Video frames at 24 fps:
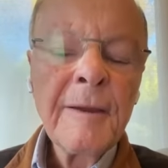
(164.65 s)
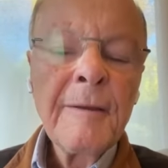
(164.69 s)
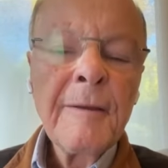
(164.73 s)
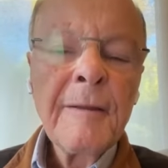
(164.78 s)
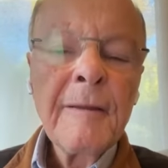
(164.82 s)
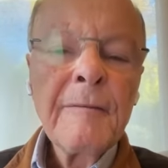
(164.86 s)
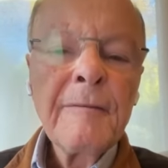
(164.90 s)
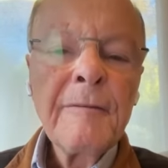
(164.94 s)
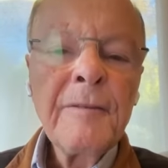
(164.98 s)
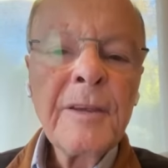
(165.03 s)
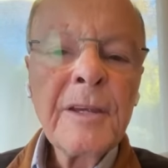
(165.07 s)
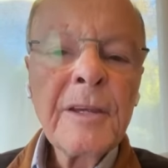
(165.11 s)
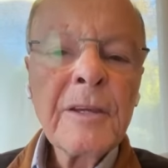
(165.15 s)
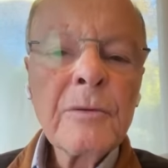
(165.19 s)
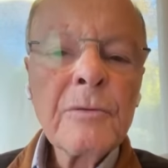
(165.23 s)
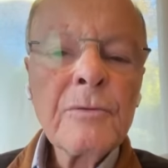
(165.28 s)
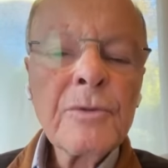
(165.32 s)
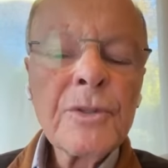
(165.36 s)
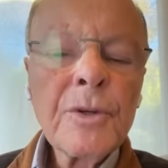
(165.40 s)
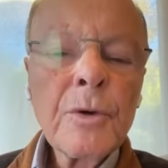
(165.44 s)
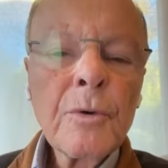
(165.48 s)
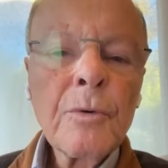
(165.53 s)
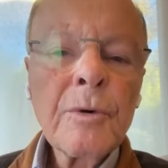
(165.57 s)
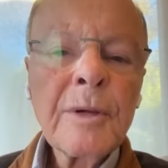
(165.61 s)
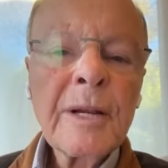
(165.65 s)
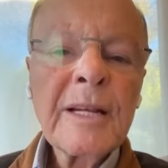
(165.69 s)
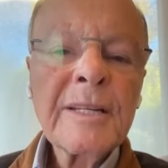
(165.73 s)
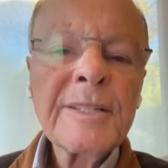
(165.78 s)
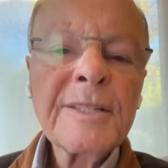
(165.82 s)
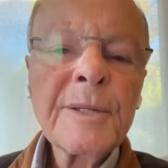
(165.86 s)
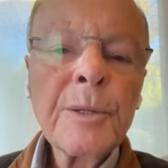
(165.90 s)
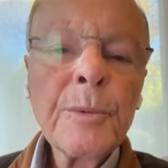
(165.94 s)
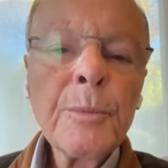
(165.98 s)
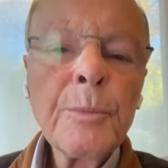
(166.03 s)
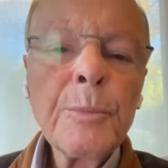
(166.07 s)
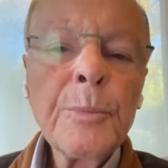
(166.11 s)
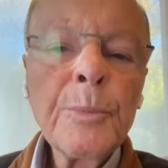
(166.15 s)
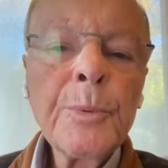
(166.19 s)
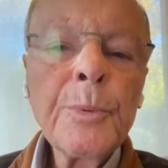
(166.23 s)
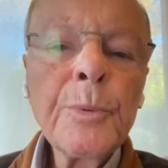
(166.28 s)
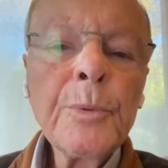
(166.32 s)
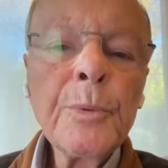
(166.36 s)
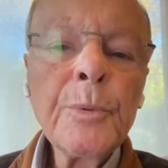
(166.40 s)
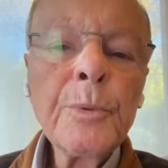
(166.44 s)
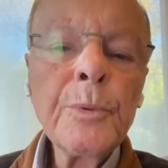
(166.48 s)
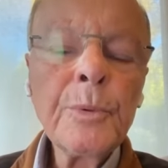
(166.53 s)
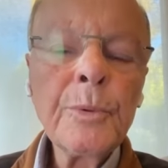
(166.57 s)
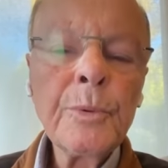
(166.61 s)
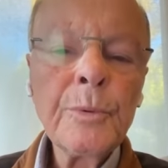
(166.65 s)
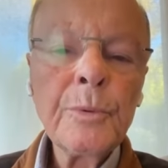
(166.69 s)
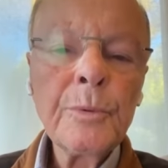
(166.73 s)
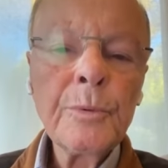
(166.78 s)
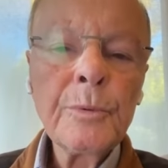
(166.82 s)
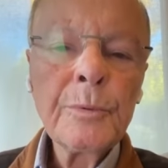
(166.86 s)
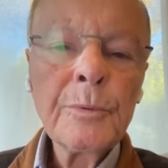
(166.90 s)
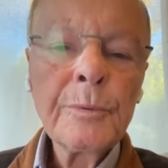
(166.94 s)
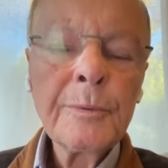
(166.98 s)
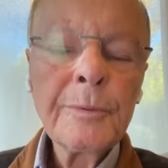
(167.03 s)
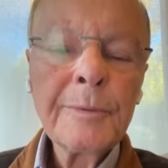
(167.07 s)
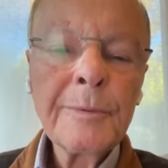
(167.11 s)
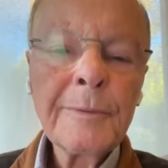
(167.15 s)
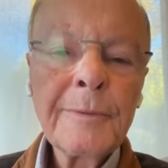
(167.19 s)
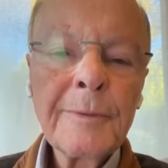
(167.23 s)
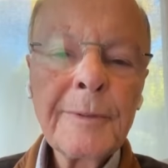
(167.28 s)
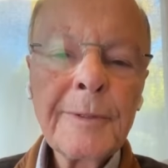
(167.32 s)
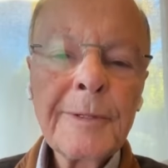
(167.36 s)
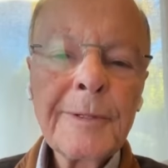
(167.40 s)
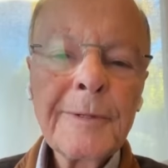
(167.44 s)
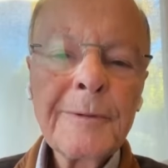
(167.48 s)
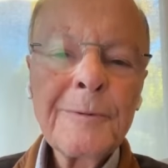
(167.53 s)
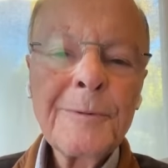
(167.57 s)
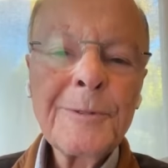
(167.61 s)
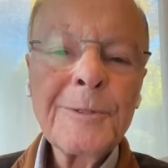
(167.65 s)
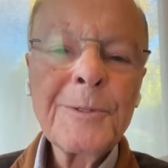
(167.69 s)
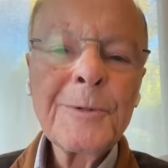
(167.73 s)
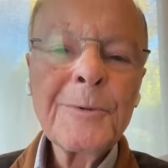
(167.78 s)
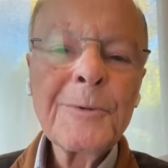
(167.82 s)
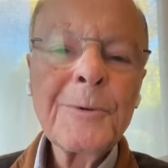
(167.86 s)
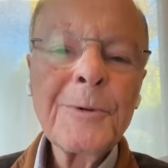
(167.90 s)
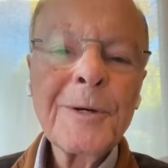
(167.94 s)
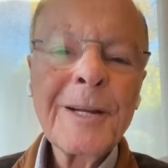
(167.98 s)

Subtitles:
Be free from these feelings. Keep your heart clean.